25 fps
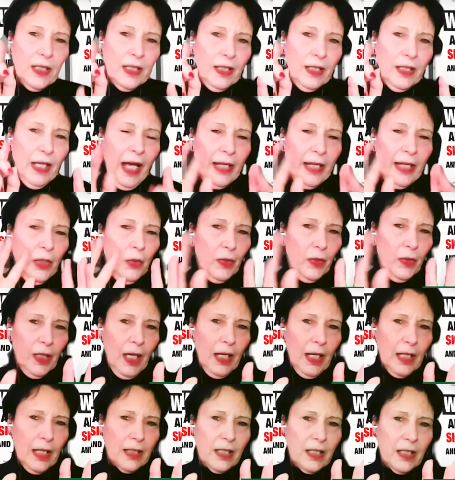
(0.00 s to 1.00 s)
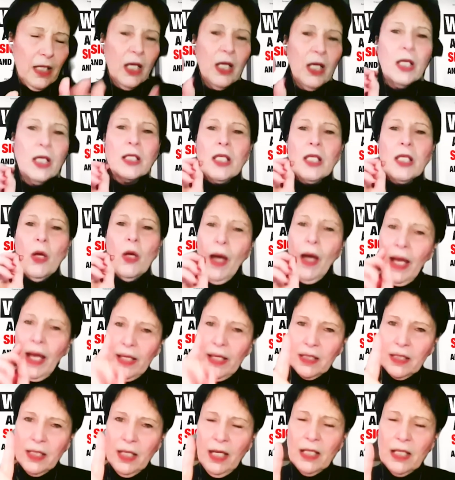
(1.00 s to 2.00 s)
I don't guess, so I
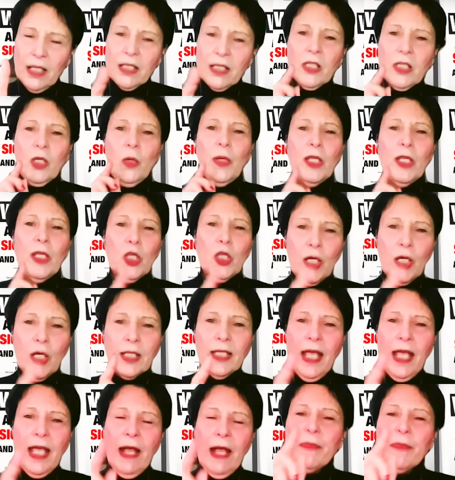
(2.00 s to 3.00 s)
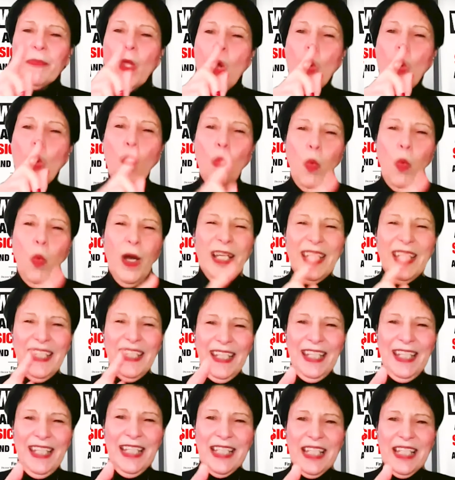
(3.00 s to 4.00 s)
test. So it looks at what
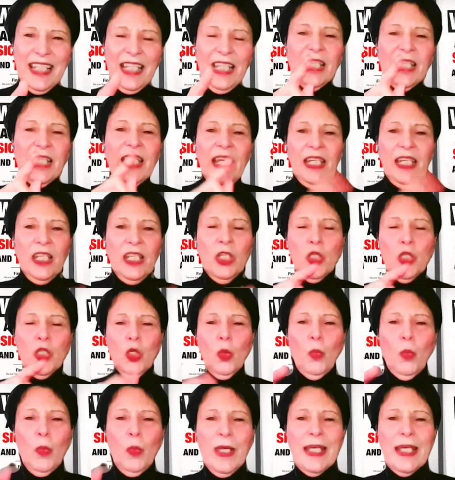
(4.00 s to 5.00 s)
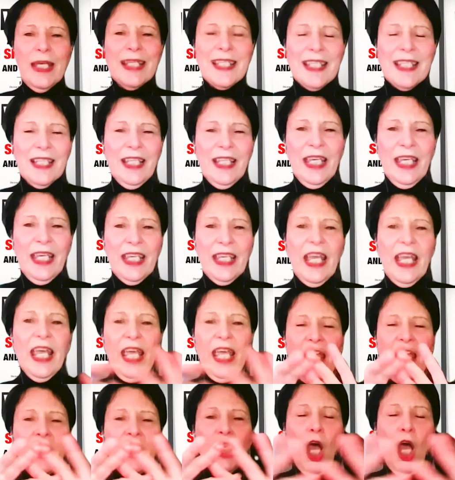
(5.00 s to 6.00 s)
is it that is your weakest
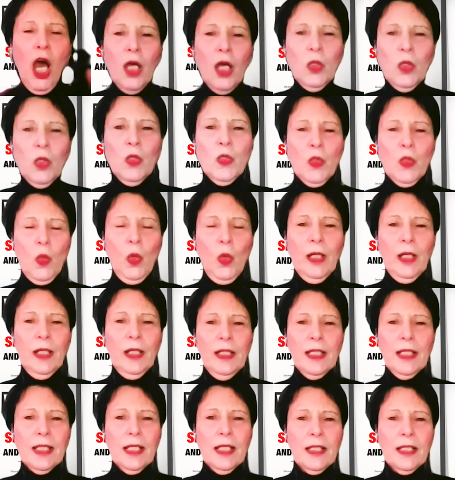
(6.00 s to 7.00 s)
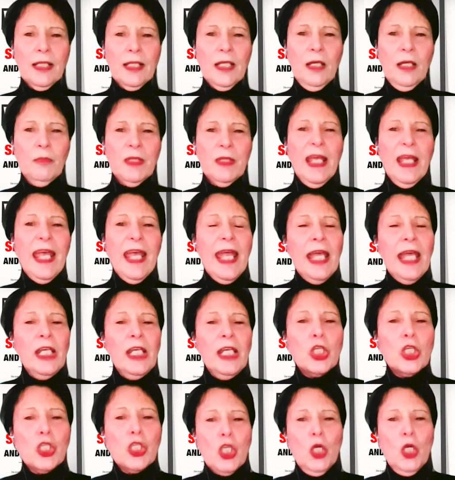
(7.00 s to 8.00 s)
link in all those organ systems, and
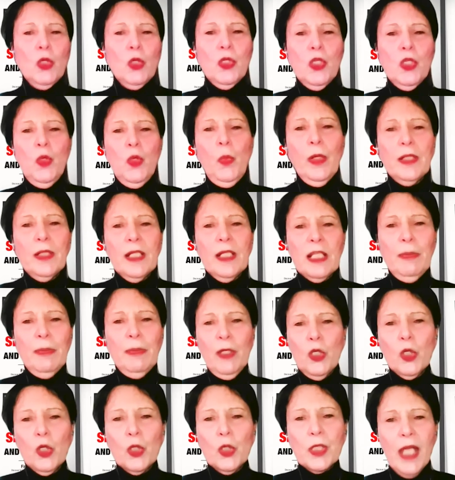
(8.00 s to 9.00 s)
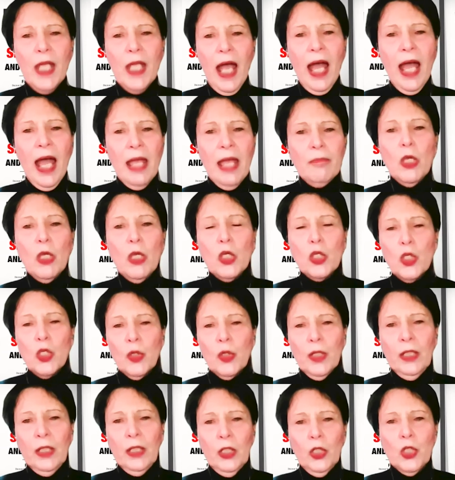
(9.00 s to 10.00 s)
it shows you where to spend your time,
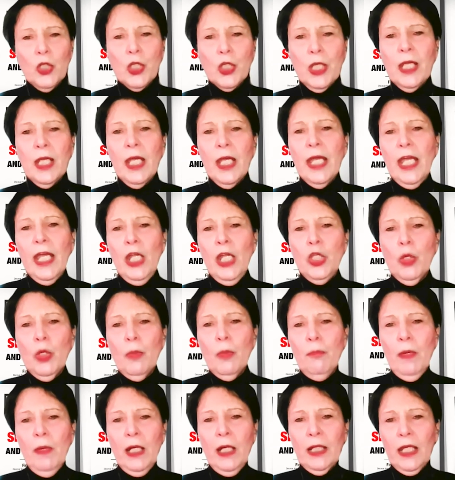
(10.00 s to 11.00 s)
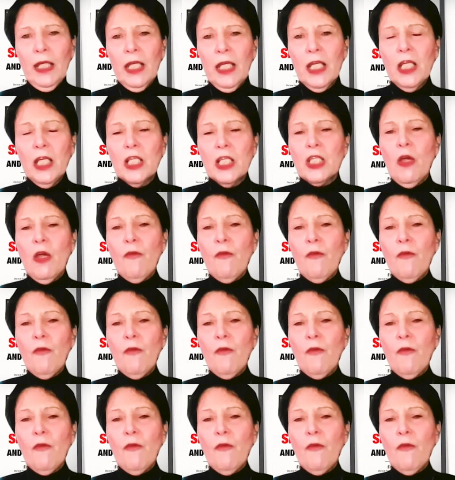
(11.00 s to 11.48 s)
your energy, and your money. So